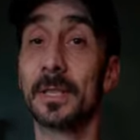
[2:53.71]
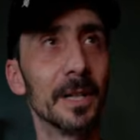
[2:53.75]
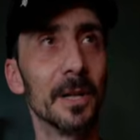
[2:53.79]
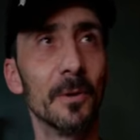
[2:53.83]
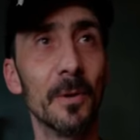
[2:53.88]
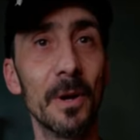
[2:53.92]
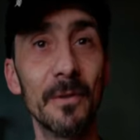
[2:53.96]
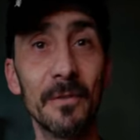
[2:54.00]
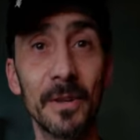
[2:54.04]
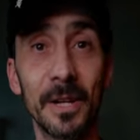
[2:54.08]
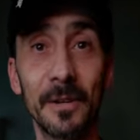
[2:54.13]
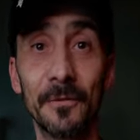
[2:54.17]

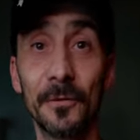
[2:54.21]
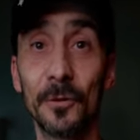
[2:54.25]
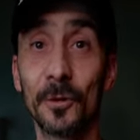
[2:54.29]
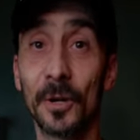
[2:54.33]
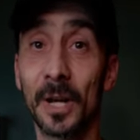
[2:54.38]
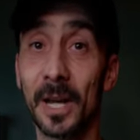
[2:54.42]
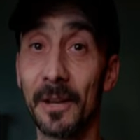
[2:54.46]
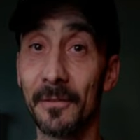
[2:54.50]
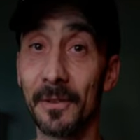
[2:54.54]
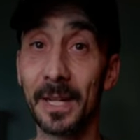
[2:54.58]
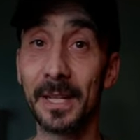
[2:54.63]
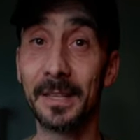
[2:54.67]
However, if you
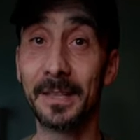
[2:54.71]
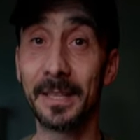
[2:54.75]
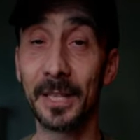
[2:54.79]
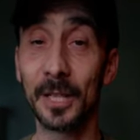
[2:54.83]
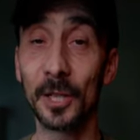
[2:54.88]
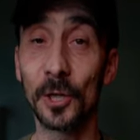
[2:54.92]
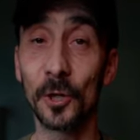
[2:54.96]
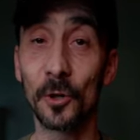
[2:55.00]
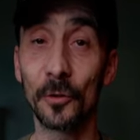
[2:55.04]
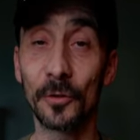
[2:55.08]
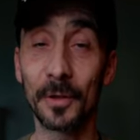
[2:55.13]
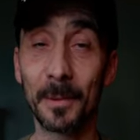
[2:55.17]
have
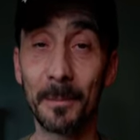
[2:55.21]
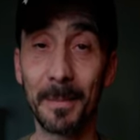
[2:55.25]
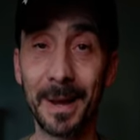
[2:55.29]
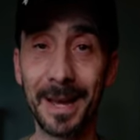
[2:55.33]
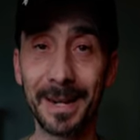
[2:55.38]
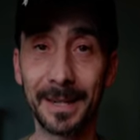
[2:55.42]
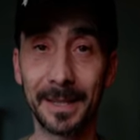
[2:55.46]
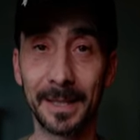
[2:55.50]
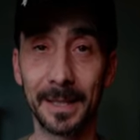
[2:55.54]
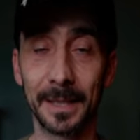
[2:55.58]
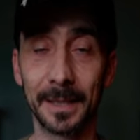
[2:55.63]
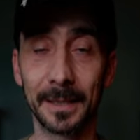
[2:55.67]
anything on the
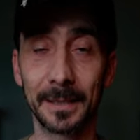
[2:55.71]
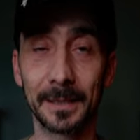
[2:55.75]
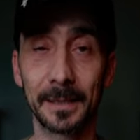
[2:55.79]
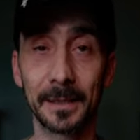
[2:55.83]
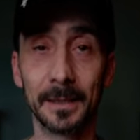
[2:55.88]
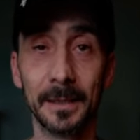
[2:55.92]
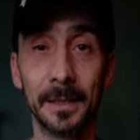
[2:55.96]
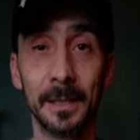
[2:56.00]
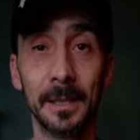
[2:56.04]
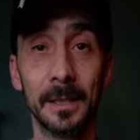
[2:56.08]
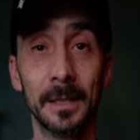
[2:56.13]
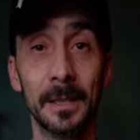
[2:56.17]
market
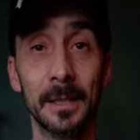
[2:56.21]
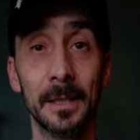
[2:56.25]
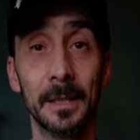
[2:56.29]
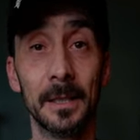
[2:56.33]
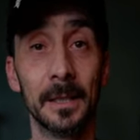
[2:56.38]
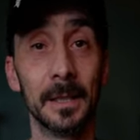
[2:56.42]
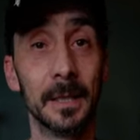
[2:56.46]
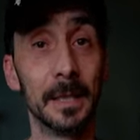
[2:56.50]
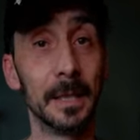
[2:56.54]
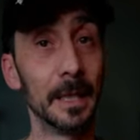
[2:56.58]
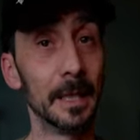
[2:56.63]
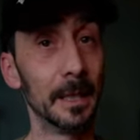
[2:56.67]

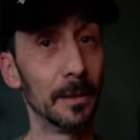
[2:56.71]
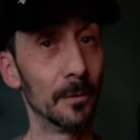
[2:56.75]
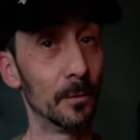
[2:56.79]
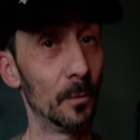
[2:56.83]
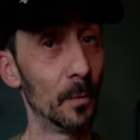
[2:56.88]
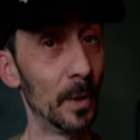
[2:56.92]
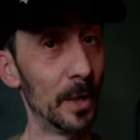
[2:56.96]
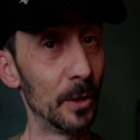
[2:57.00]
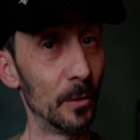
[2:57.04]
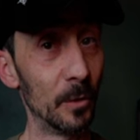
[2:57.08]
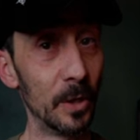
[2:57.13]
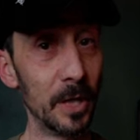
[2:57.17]

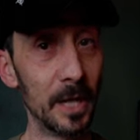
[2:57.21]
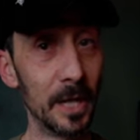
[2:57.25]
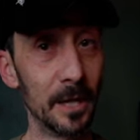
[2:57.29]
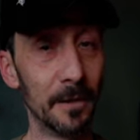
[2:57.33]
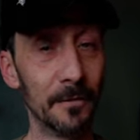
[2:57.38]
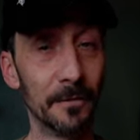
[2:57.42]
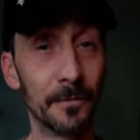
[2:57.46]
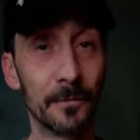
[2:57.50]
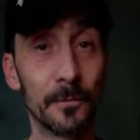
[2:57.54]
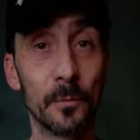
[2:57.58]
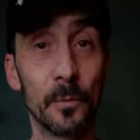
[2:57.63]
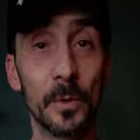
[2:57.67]
where you
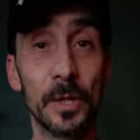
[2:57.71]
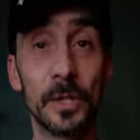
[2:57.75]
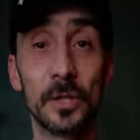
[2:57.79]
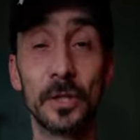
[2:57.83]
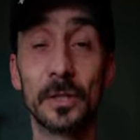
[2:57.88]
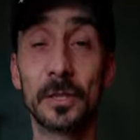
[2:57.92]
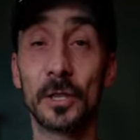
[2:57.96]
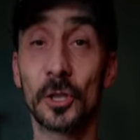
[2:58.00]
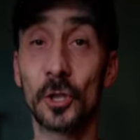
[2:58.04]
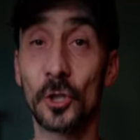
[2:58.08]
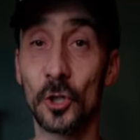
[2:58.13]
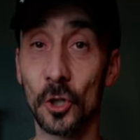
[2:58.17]
live, which
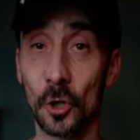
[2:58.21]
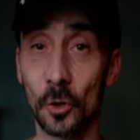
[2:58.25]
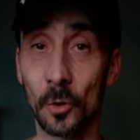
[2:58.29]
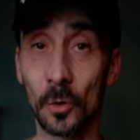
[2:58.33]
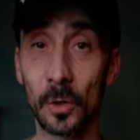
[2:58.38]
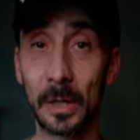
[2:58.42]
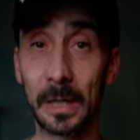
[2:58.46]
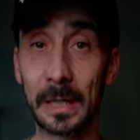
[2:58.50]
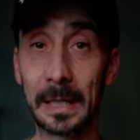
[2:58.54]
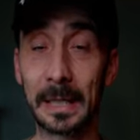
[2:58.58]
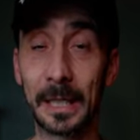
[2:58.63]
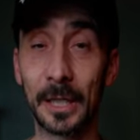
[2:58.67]
it's a
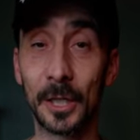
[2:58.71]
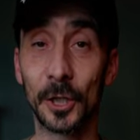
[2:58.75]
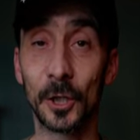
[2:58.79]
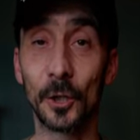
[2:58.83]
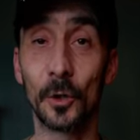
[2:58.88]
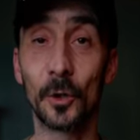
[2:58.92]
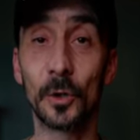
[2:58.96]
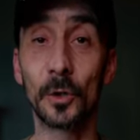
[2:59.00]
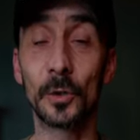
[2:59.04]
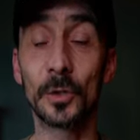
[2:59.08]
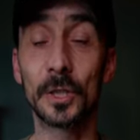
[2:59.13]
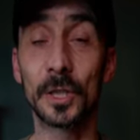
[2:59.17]
chocolate
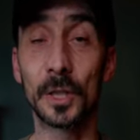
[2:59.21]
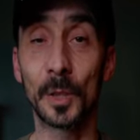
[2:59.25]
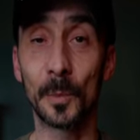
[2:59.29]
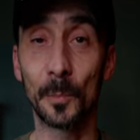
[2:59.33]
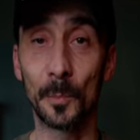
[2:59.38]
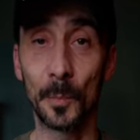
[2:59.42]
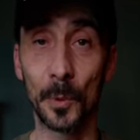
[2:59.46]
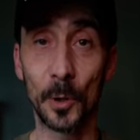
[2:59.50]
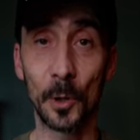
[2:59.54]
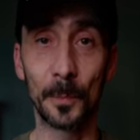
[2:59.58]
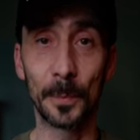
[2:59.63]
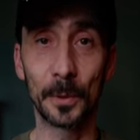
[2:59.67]
liqueur using
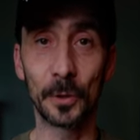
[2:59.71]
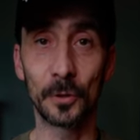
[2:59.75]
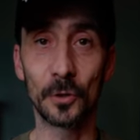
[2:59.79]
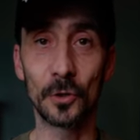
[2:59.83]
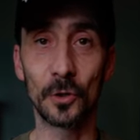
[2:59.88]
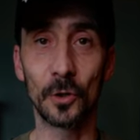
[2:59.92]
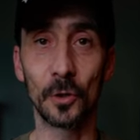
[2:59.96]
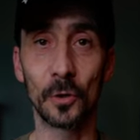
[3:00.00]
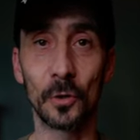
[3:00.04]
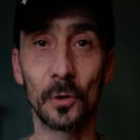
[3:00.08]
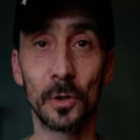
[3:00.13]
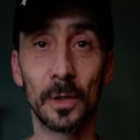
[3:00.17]
proper
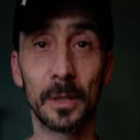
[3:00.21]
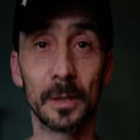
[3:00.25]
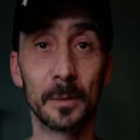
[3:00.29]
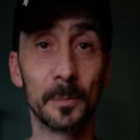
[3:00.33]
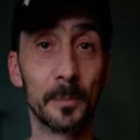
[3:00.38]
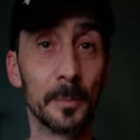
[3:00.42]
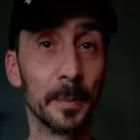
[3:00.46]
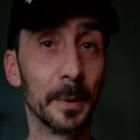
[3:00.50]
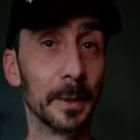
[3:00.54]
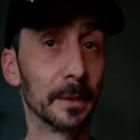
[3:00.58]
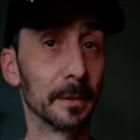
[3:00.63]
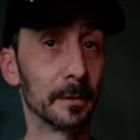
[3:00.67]
chocolate,
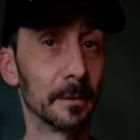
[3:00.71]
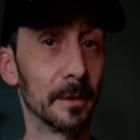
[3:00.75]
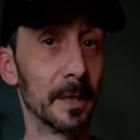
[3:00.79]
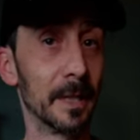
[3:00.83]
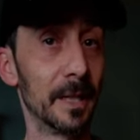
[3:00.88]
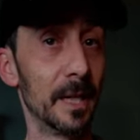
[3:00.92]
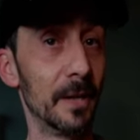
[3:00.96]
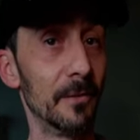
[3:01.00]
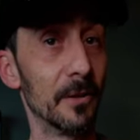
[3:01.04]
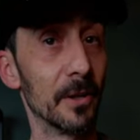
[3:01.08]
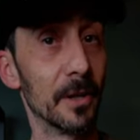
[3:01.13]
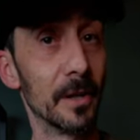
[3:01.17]
but I
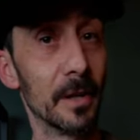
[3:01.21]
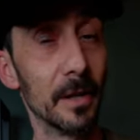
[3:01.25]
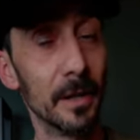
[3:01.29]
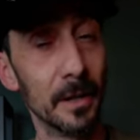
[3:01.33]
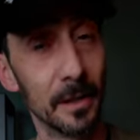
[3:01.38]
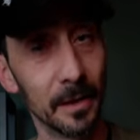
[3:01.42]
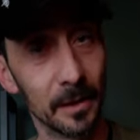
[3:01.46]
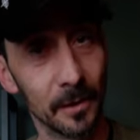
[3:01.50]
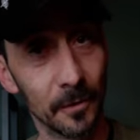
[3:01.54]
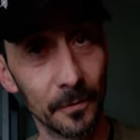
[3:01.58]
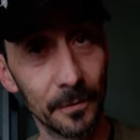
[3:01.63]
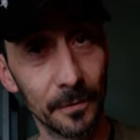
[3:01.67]
never heard
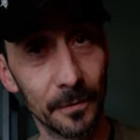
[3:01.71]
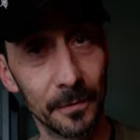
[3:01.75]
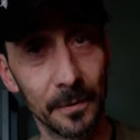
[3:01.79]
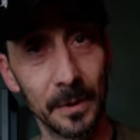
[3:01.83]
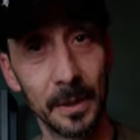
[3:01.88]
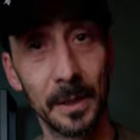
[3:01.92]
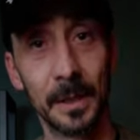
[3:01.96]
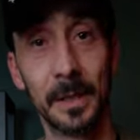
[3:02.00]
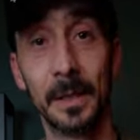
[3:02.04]
of,